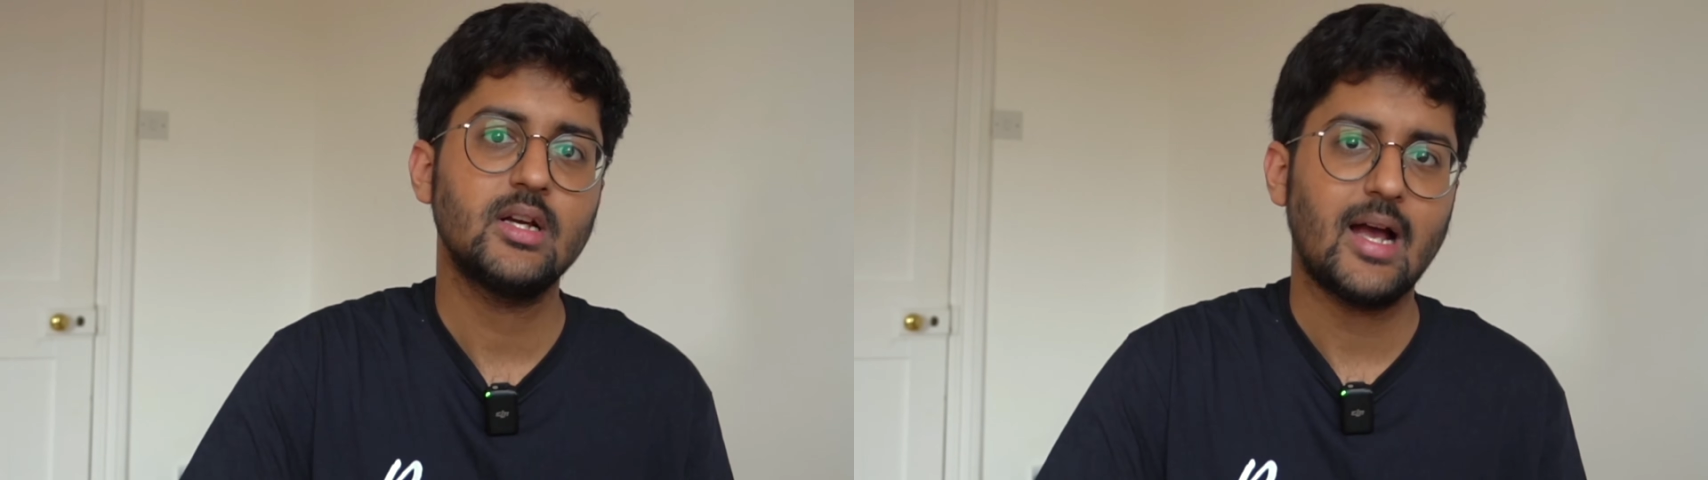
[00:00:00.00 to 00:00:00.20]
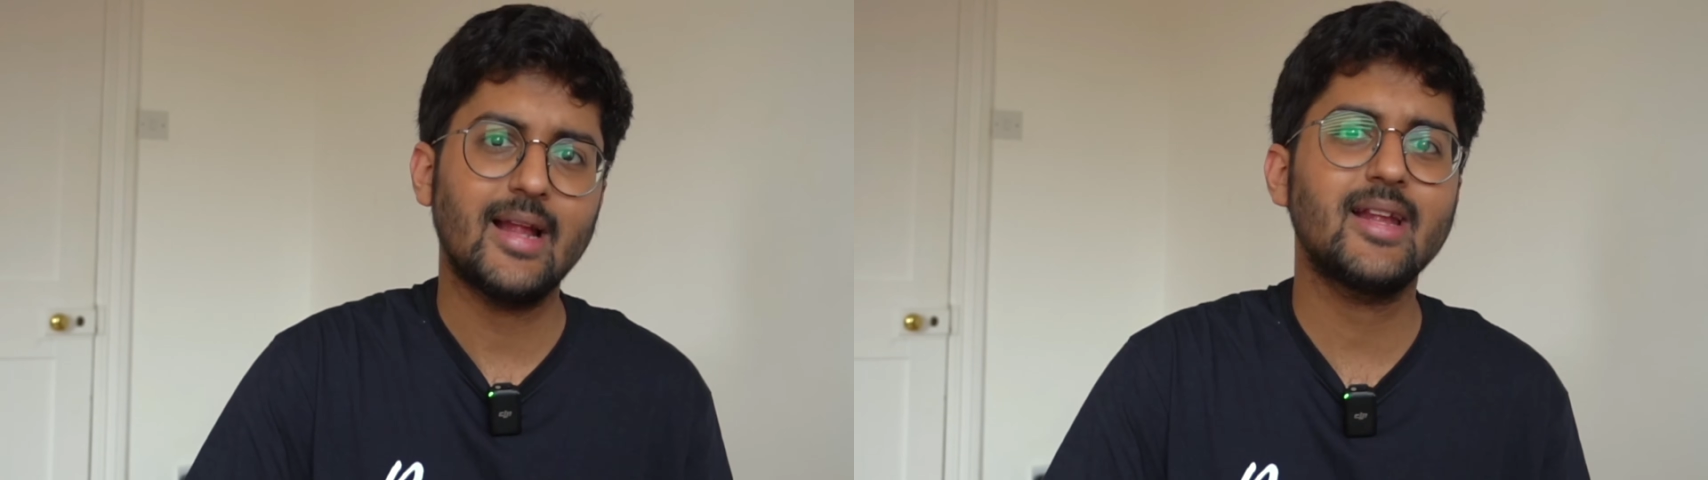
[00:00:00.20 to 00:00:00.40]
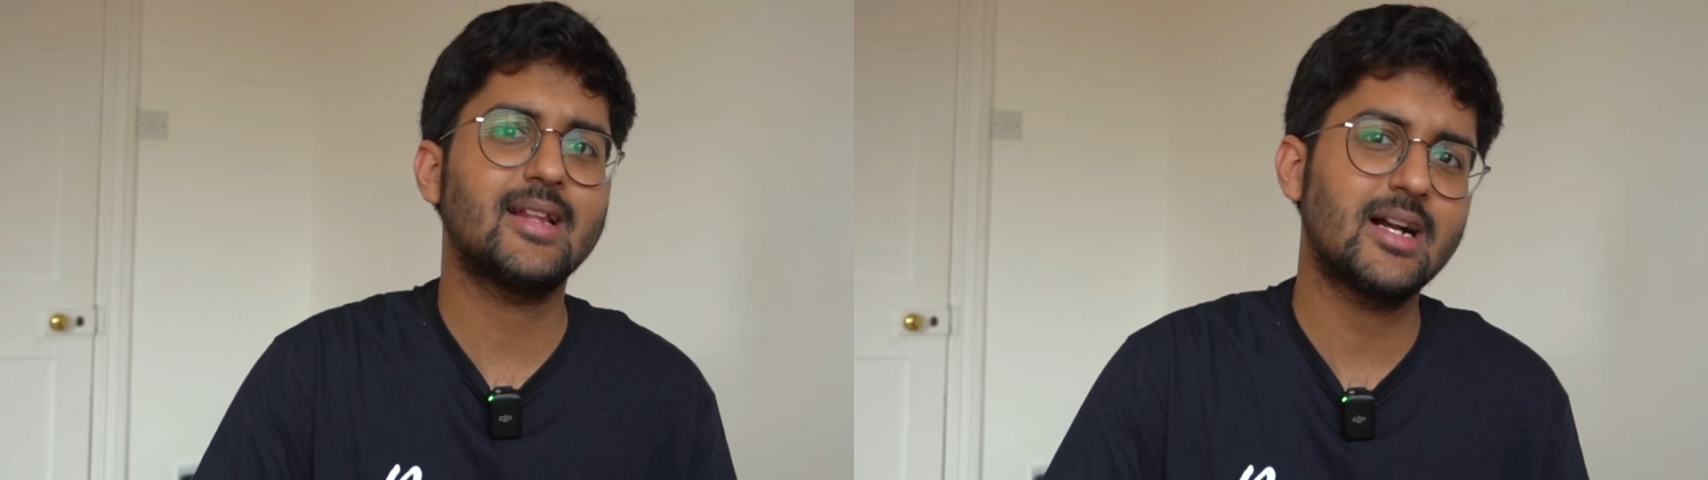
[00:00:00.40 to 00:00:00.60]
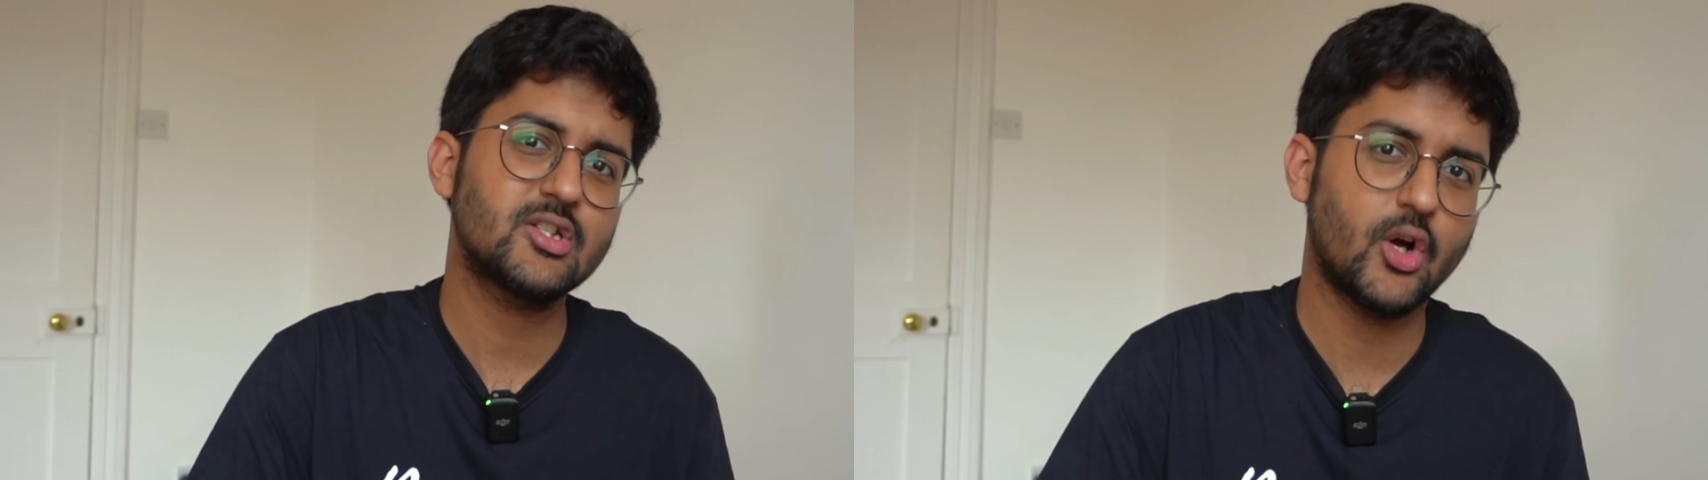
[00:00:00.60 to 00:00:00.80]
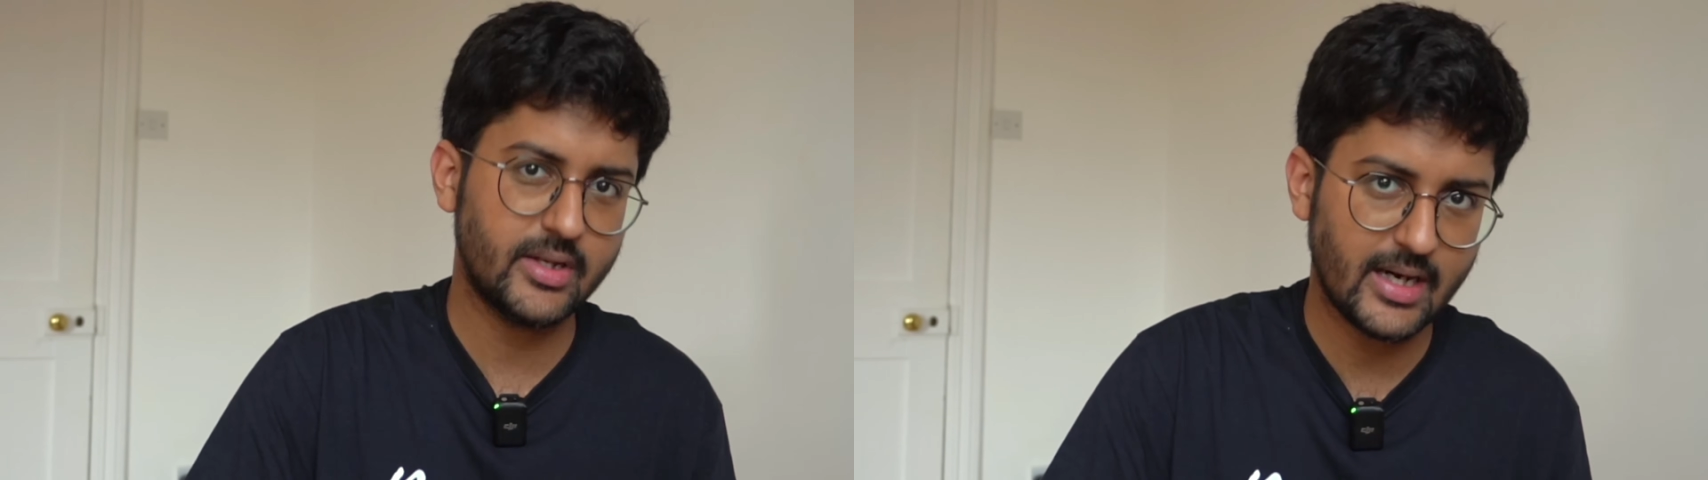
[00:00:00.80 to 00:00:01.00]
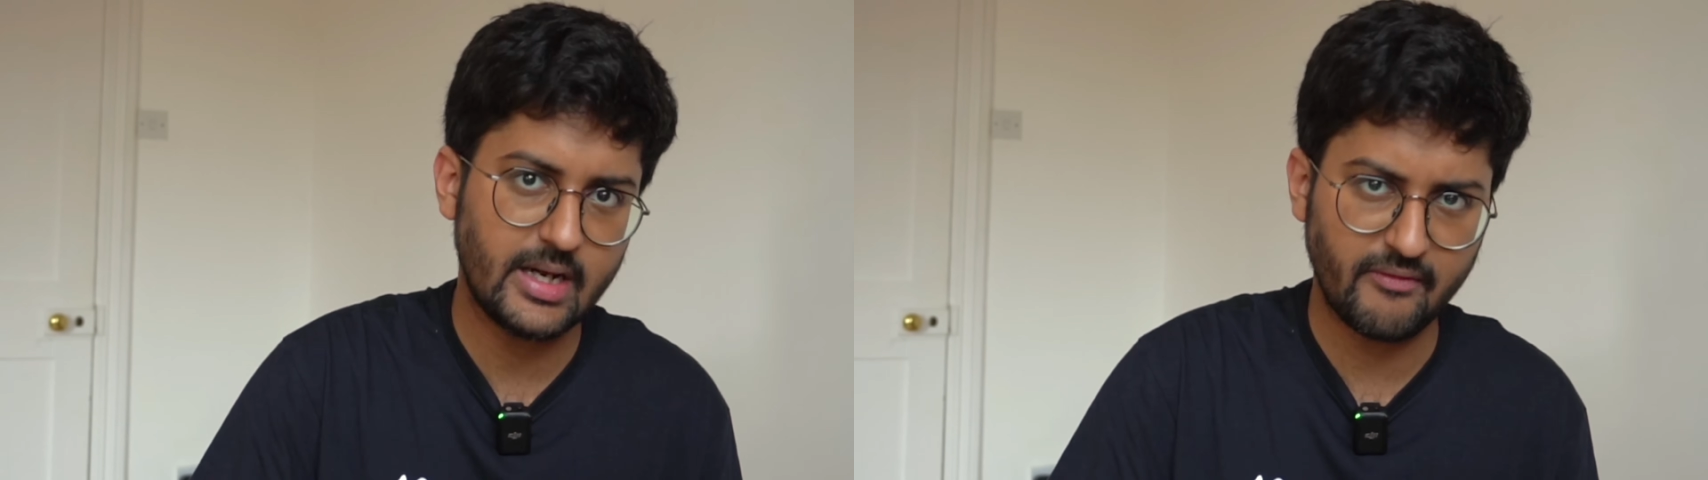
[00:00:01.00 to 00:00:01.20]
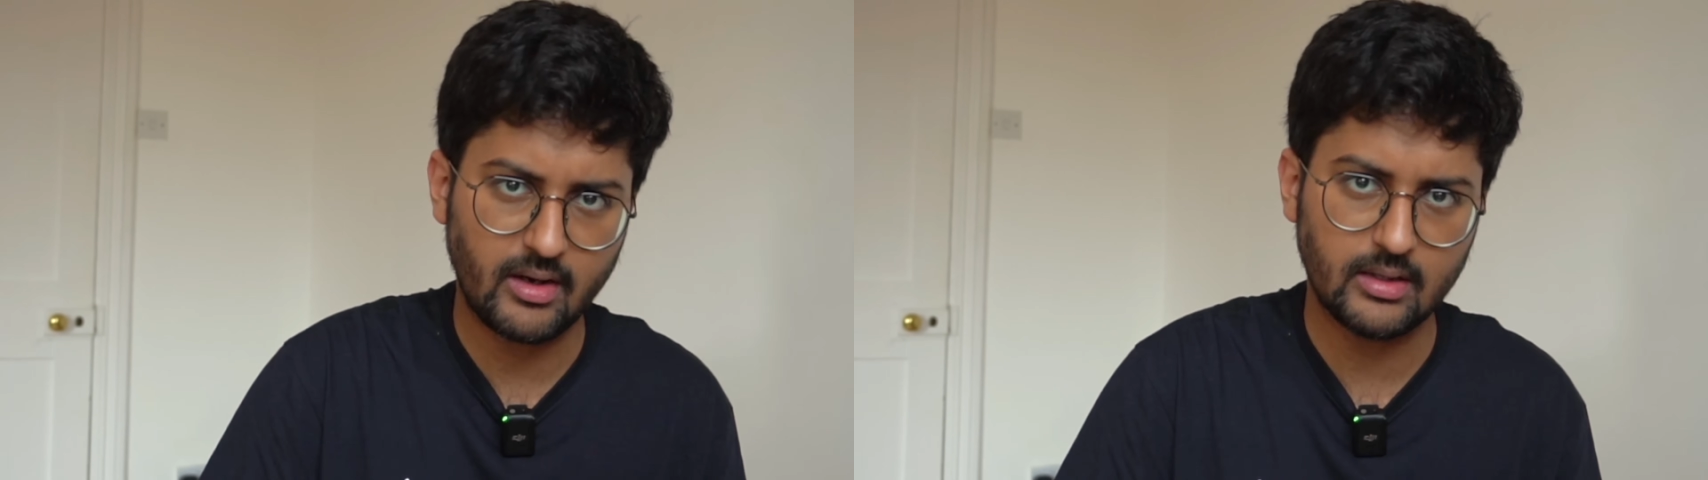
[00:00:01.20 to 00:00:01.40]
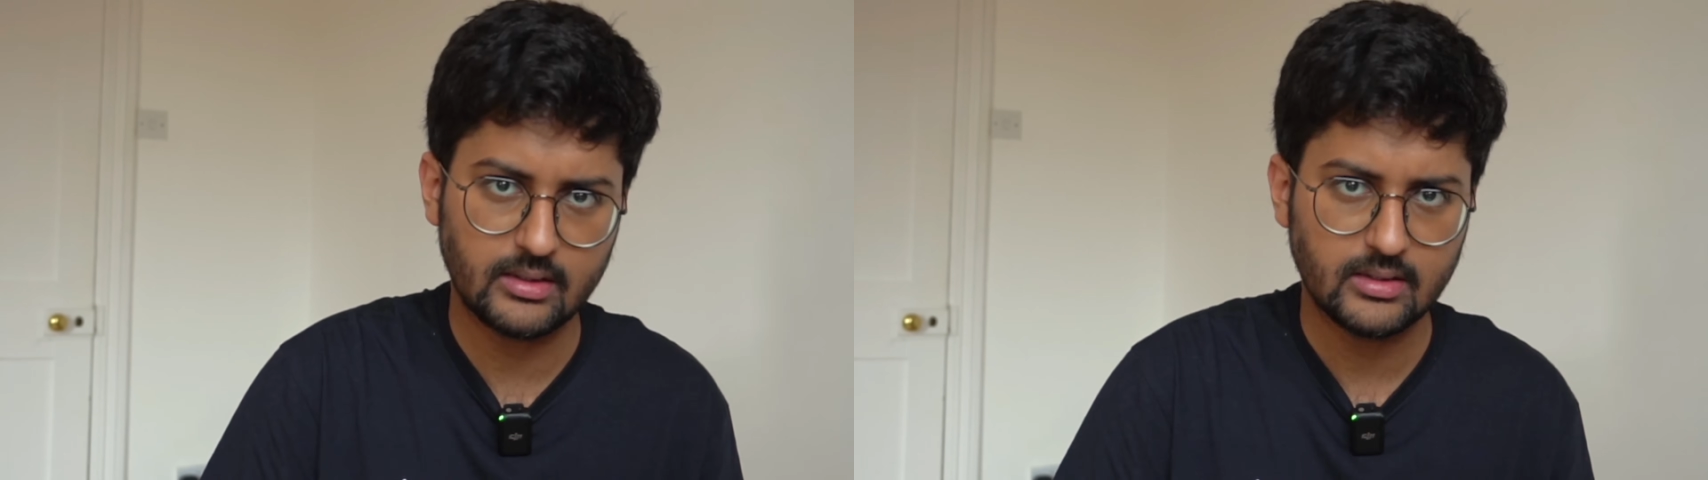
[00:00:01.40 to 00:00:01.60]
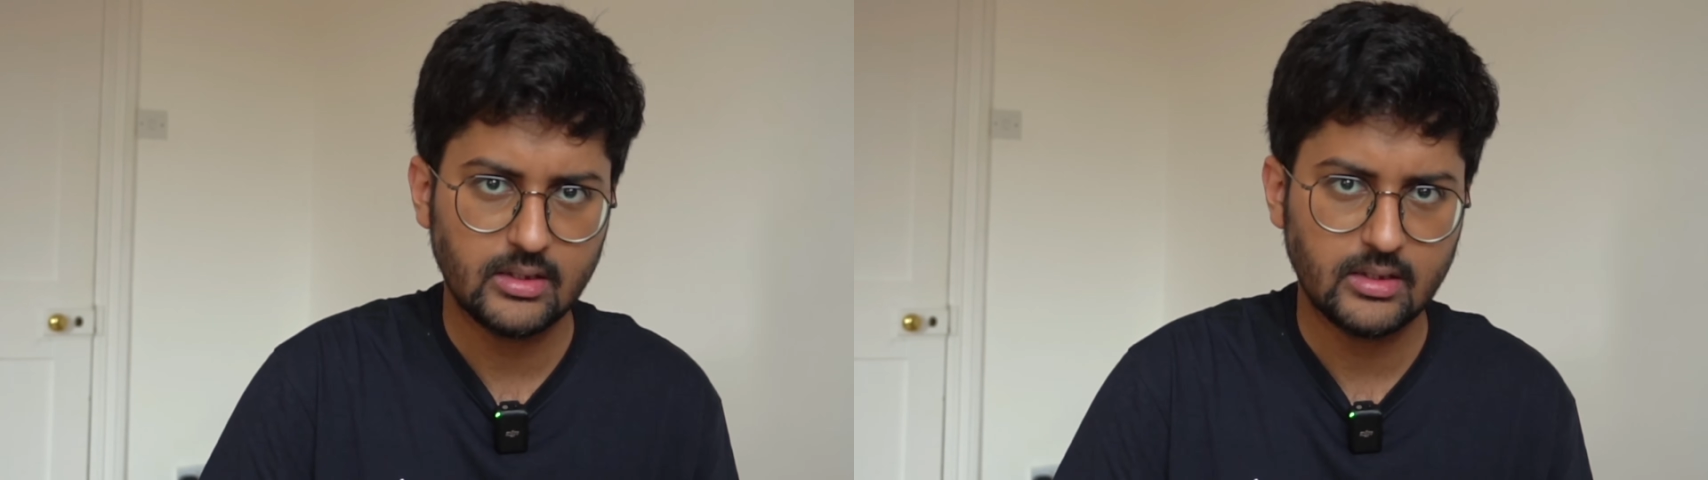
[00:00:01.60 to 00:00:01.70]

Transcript: I think that's not that difficult.